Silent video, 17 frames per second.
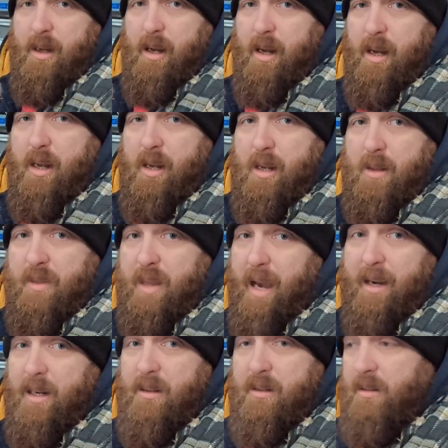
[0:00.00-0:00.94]
that
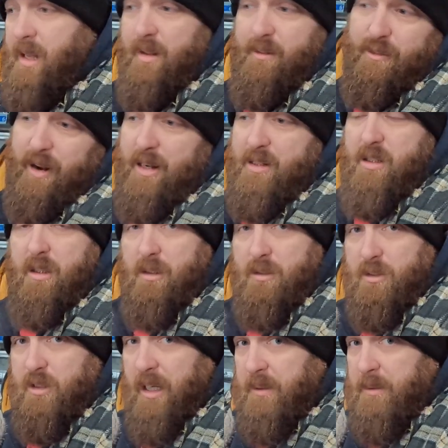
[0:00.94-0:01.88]
I can then fasten
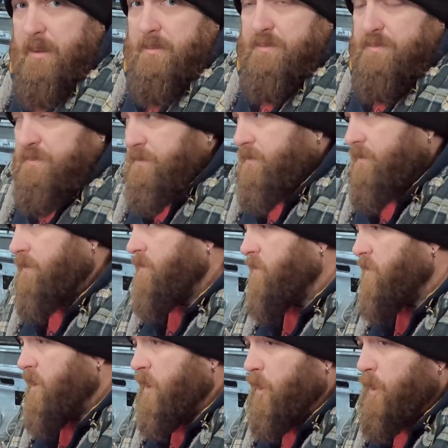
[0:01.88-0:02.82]
onto,
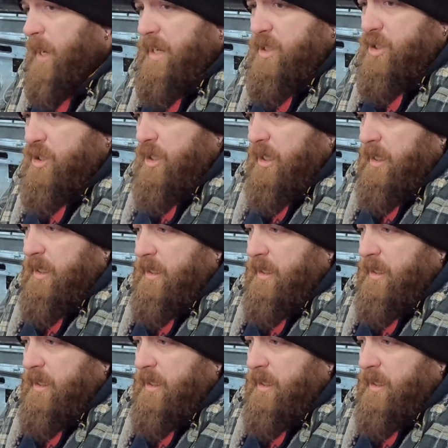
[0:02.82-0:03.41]
which